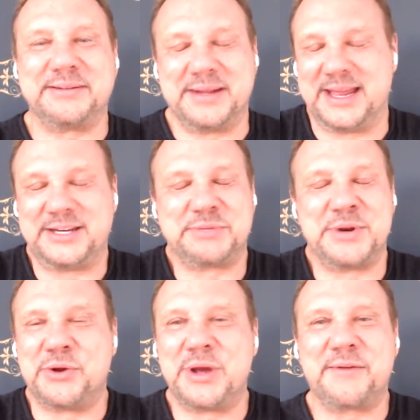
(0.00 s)
I've just been
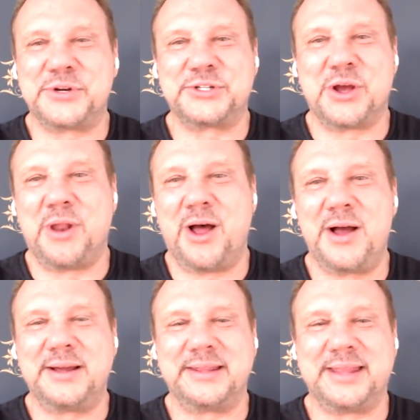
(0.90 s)
doing it for so
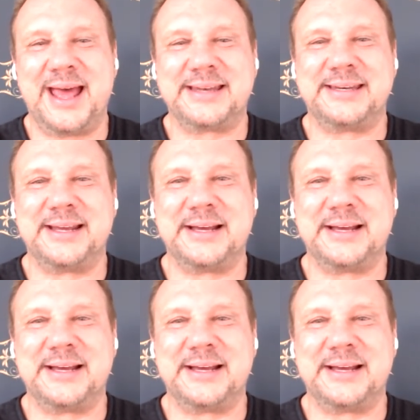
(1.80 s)
long that